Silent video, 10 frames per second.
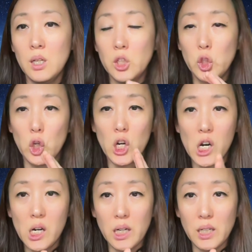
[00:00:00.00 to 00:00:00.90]
the
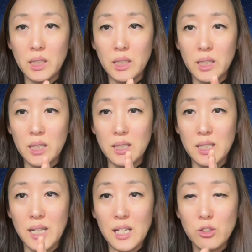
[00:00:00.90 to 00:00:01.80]
heart is
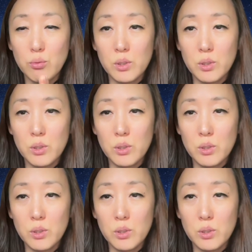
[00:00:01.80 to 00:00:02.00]
less